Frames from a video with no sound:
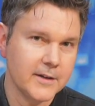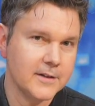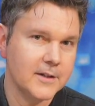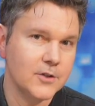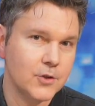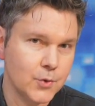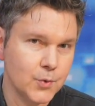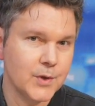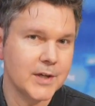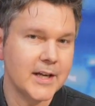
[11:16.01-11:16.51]
that
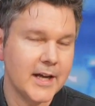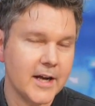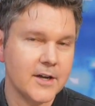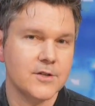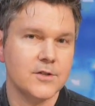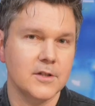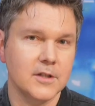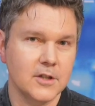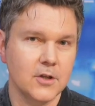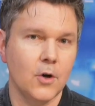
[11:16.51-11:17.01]
you can
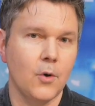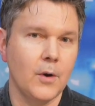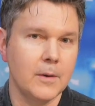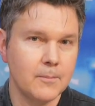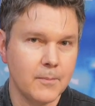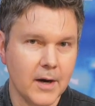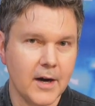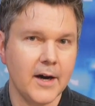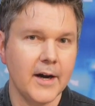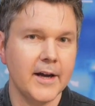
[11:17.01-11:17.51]
actually go and
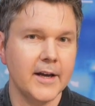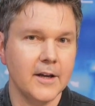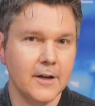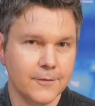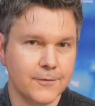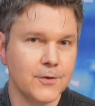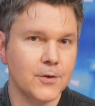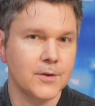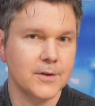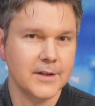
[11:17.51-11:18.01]
buy
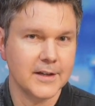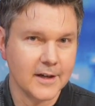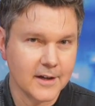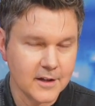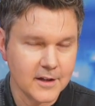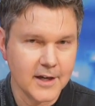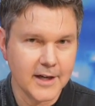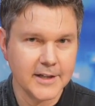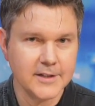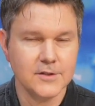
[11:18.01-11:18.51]
if you're
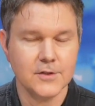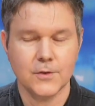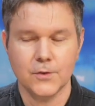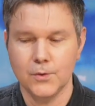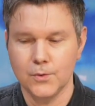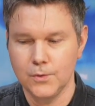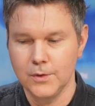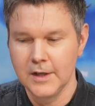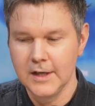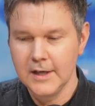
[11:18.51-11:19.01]
inclined
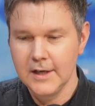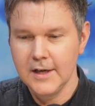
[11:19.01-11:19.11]
to,